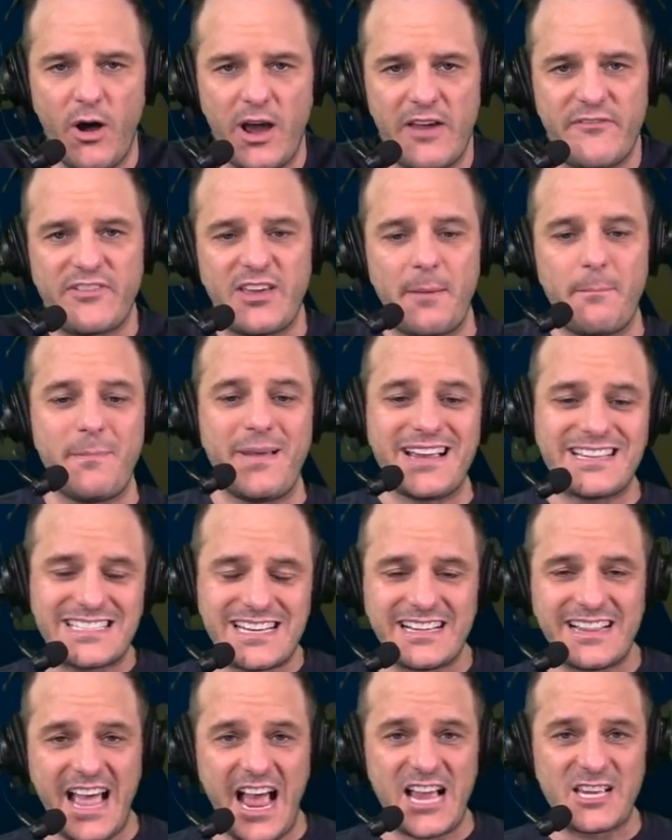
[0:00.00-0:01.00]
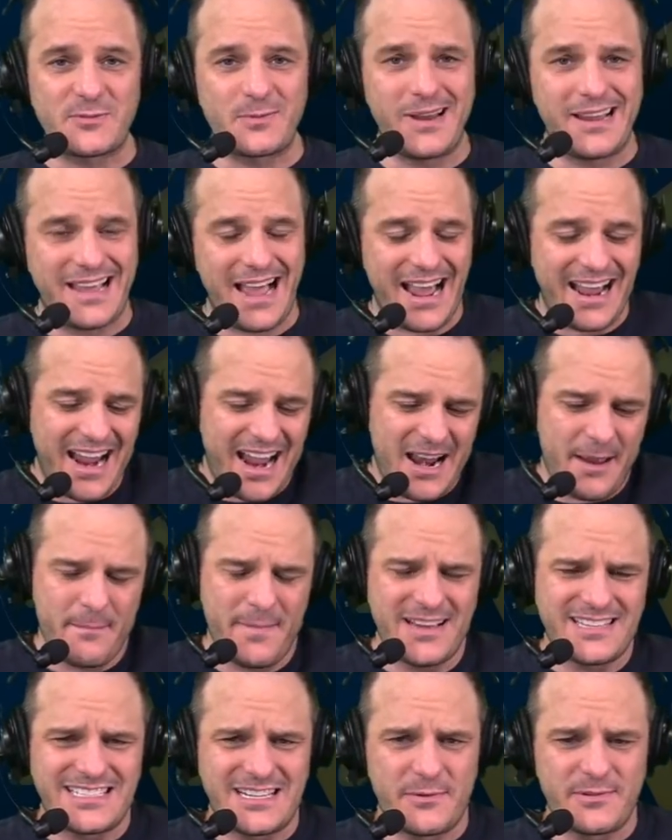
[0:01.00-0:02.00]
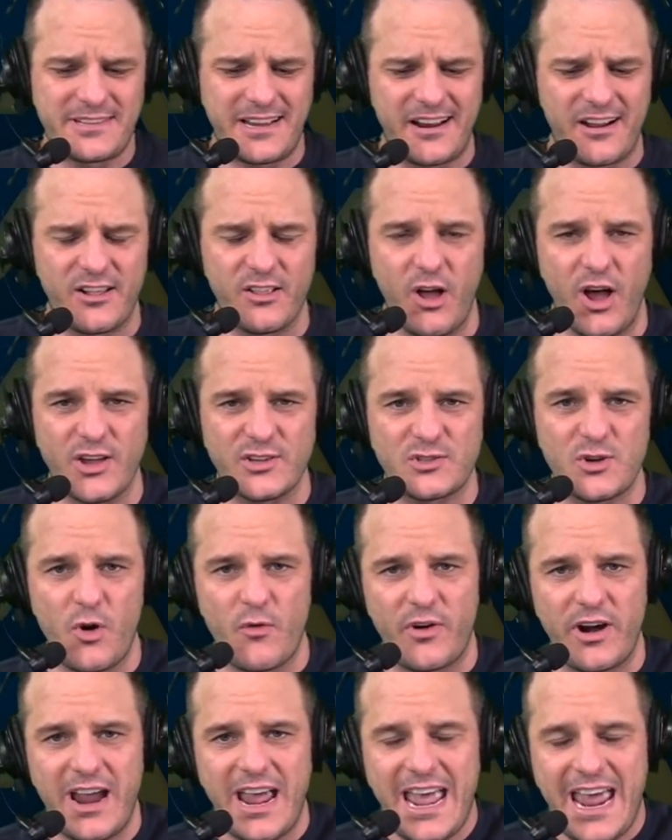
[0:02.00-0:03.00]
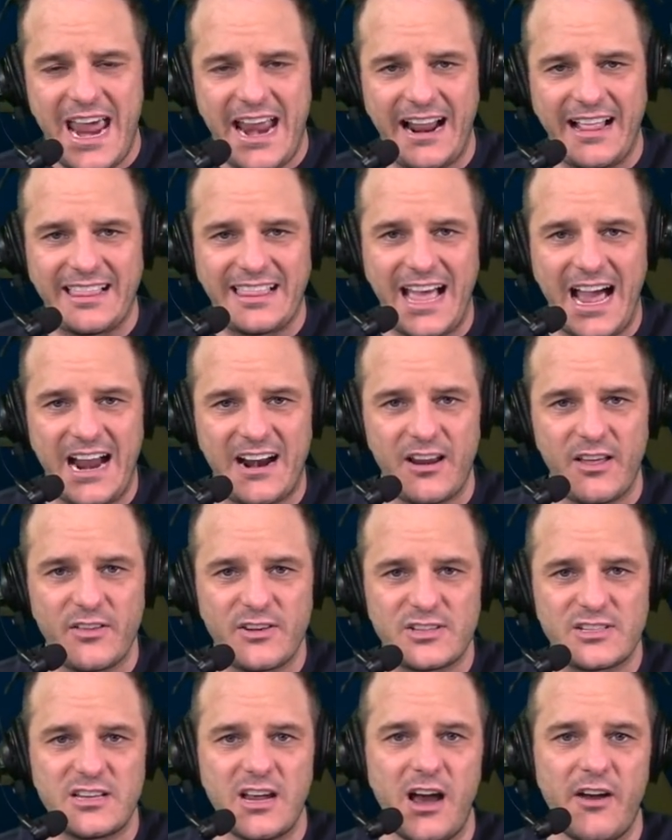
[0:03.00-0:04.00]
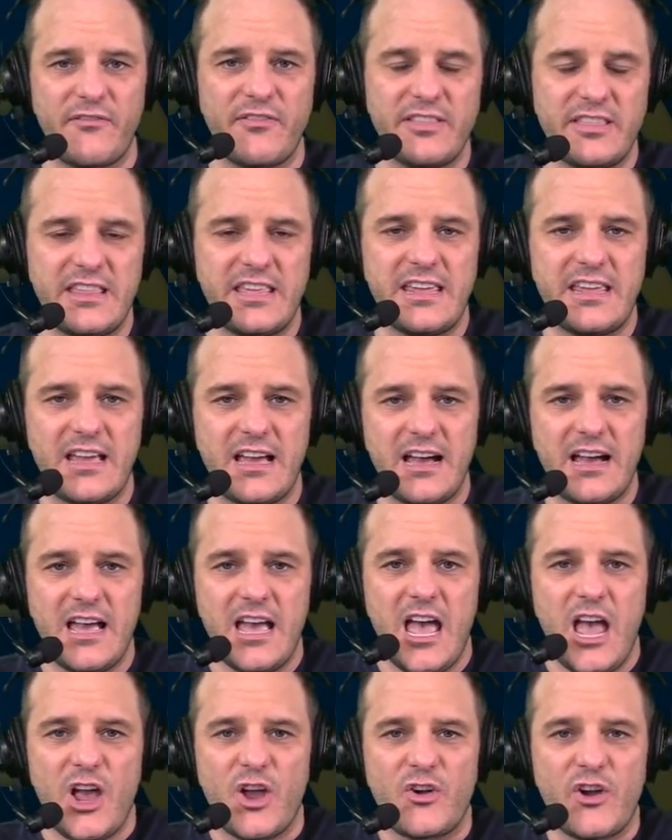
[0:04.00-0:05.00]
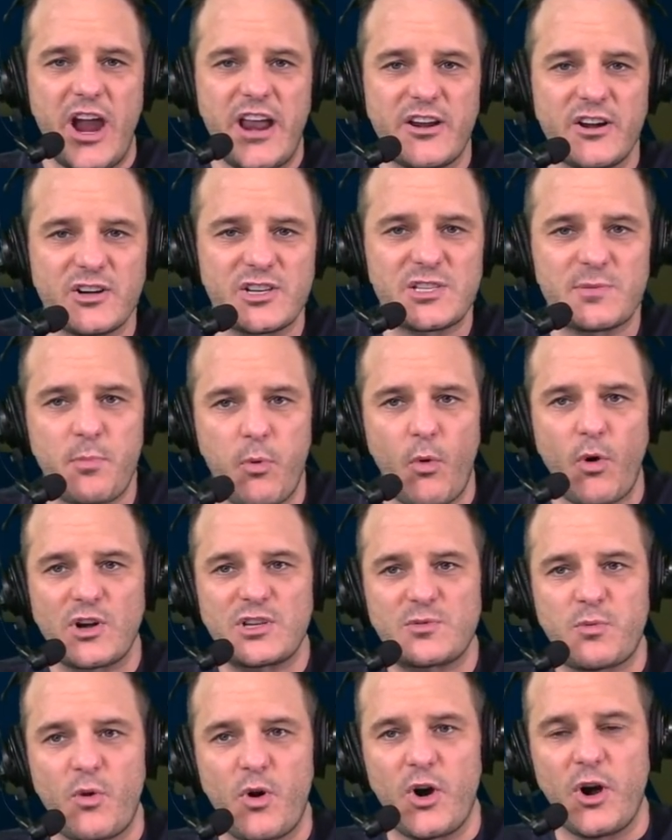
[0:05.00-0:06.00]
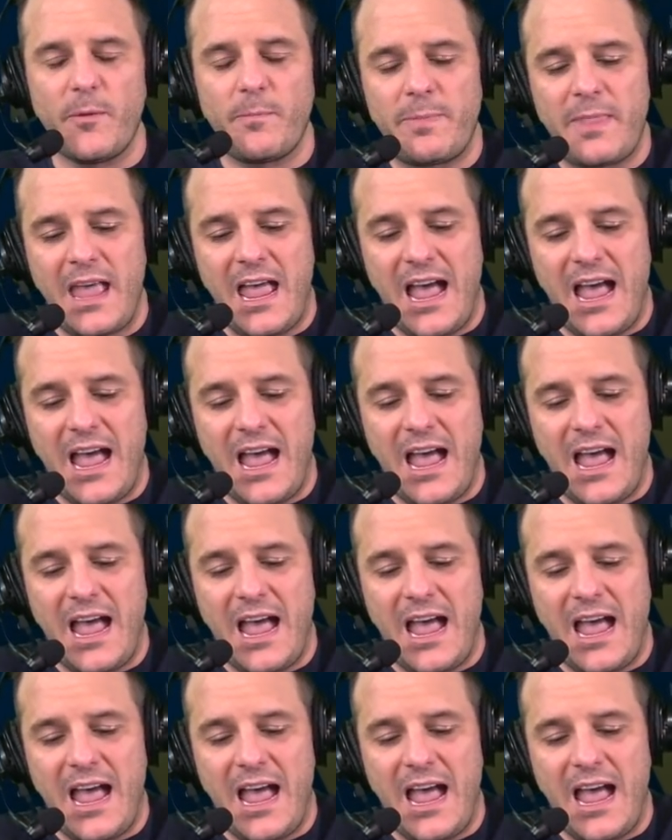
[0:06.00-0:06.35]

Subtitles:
If you missed it last week, I kind of missed it. It was kind of glossed over in a lot of other stuff in the greater sports world.